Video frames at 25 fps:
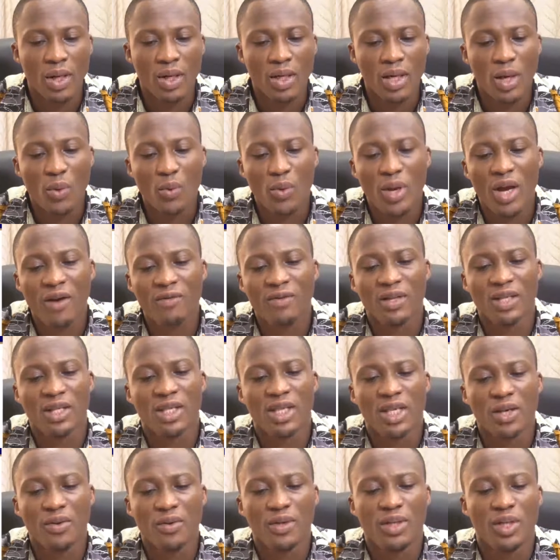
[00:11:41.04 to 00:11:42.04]
Then we have the
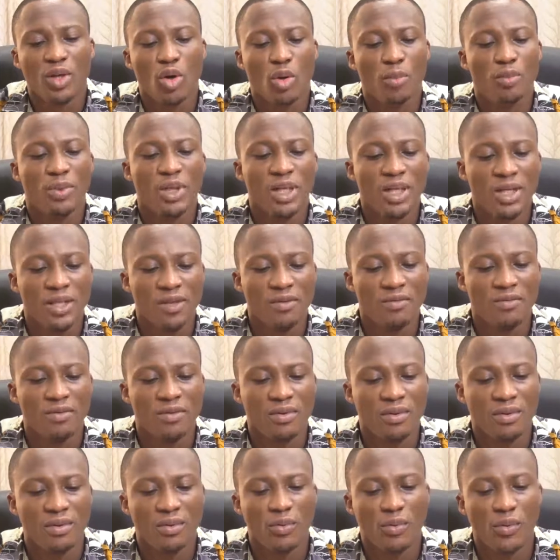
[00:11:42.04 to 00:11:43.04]
security objectives.
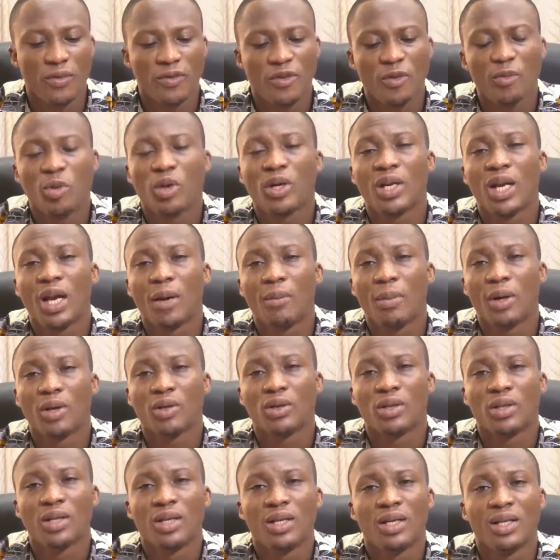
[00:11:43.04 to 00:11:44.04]
We've spoken
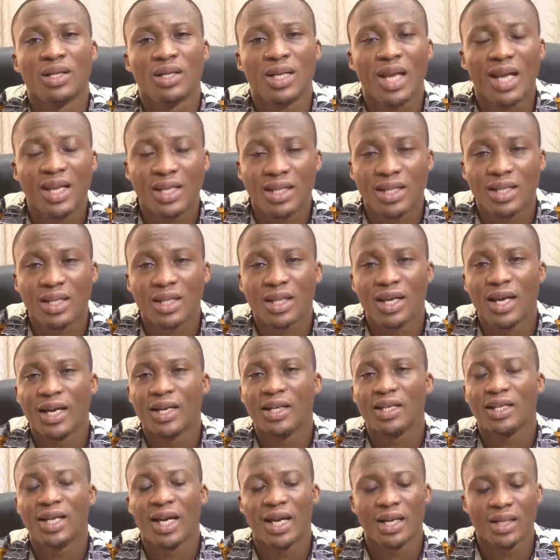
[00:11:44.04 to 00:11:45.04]
about SAST
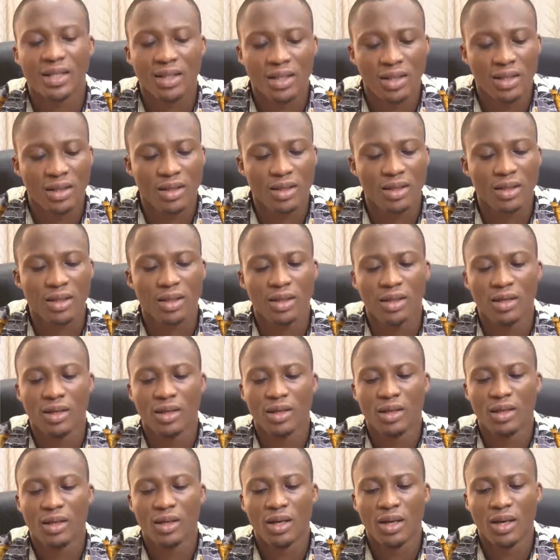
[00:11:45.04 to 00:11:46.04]
and DAST
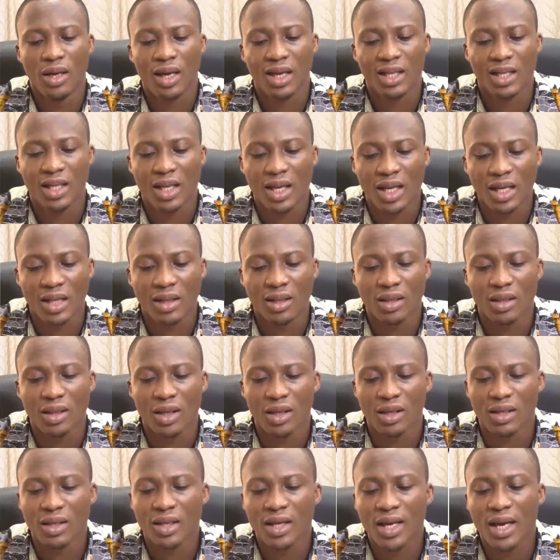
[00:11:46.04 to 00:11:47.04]
at length,
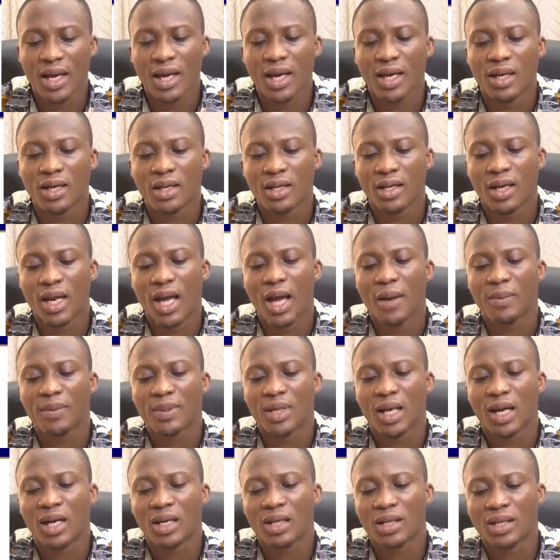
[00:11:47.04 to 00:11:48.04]
and here the
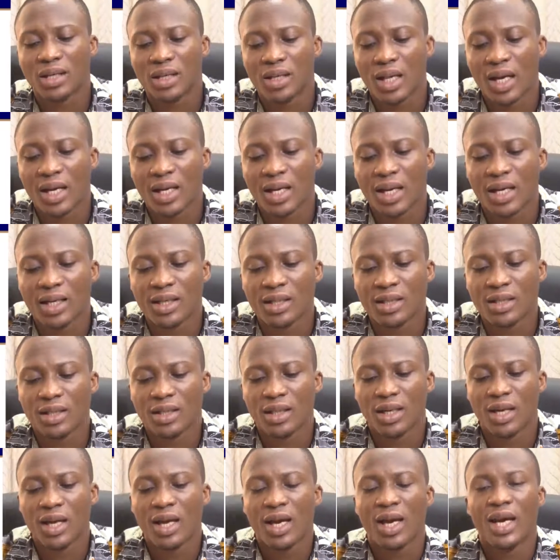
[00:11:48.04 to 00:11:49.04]
AppScan standard
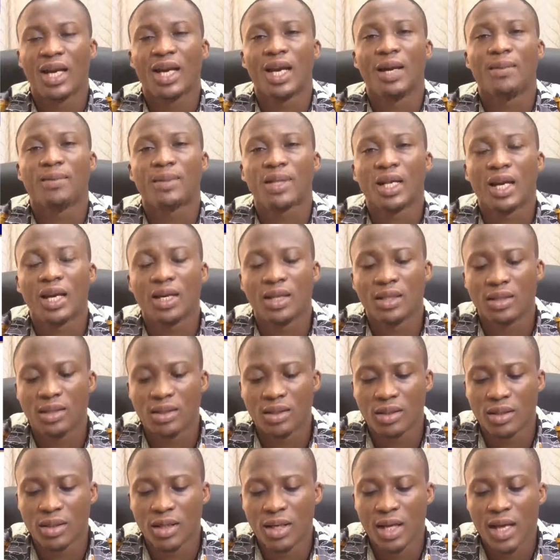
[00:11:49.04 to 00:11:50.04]
and AppScan
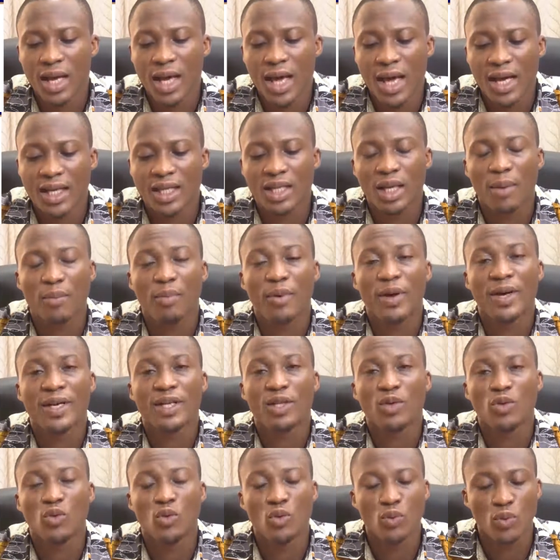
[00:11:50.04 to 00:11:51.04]

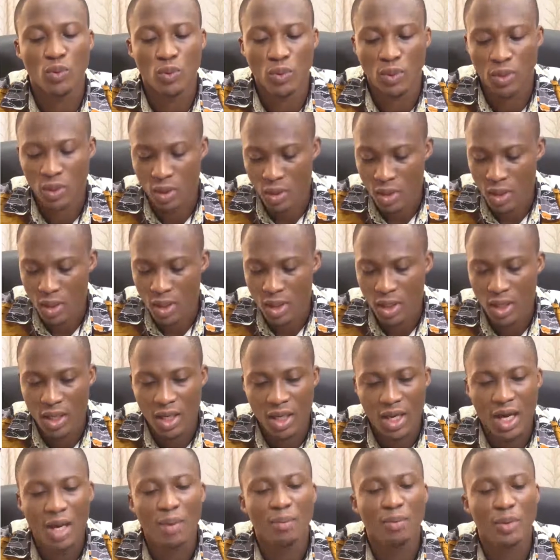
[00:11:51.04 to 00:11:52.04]
enterprise tools
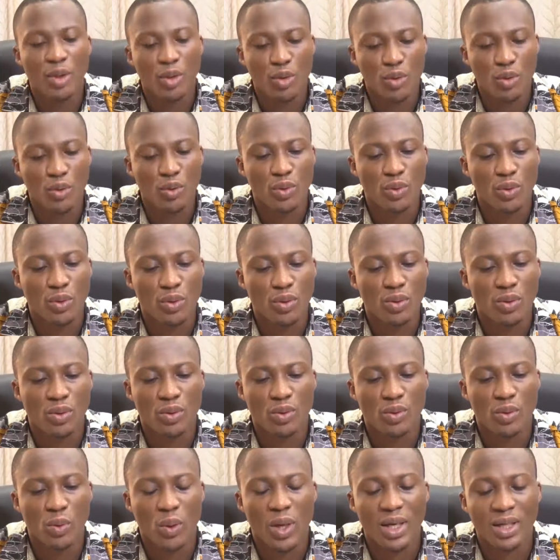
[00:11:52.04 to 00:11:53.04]
can be used
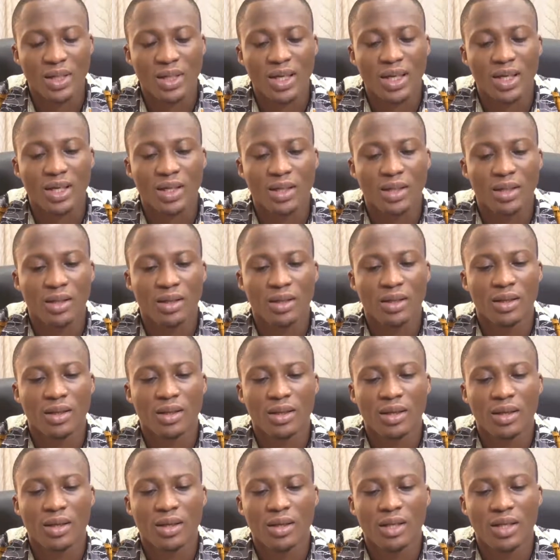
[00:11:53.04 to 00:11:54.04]
to assess
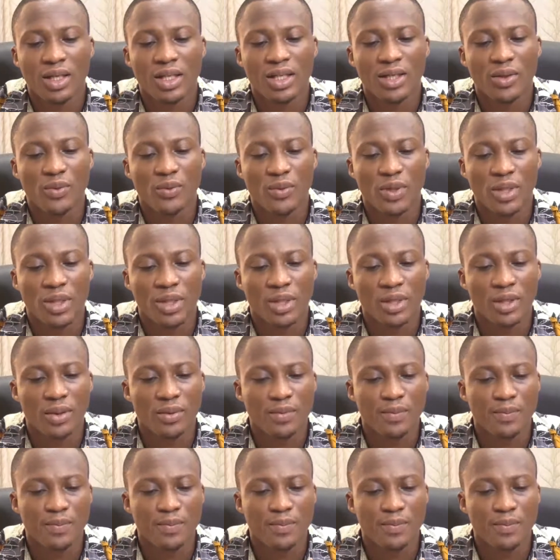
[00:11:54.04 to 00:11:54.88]
this risk.